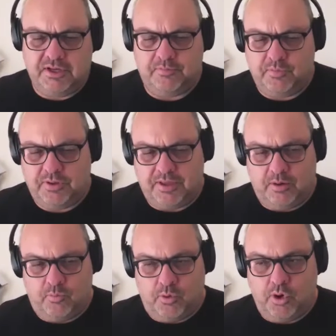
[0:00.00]
And with
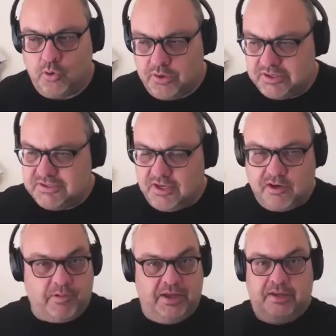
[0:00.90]
our world
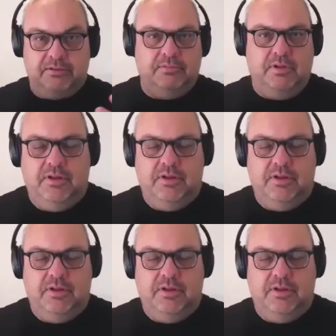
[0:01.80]
accelerating,